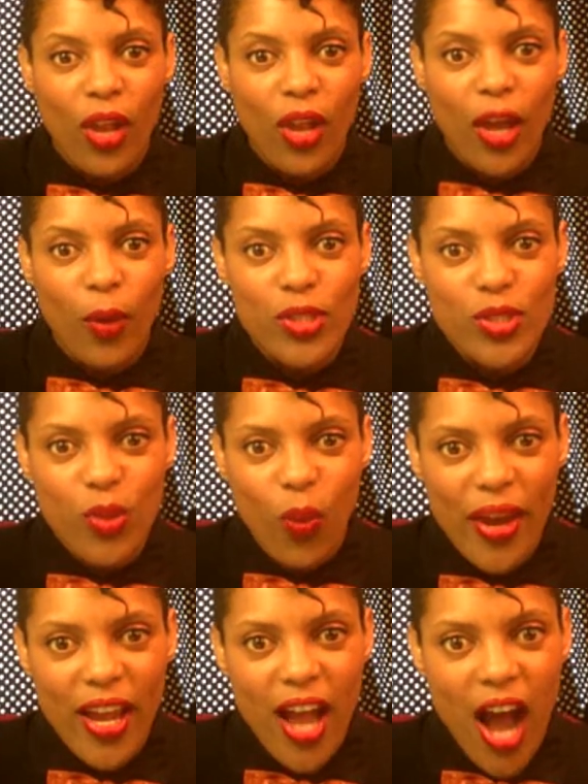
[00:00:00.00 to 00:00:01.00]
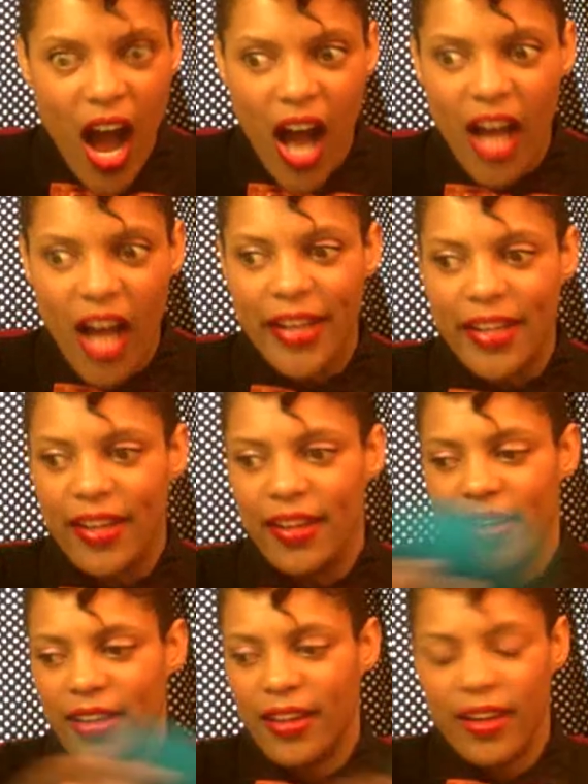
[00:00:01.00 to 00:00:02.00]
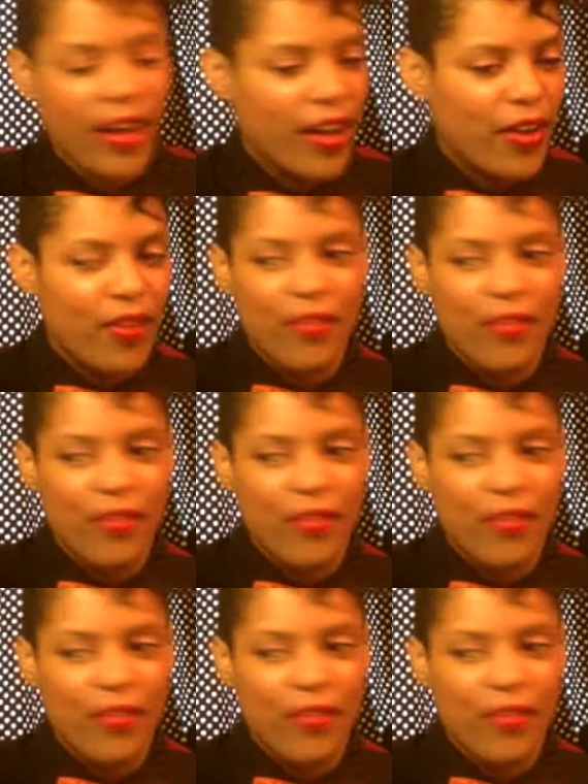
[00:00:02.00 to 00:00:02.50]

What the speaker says: Like, what's going on? I don't even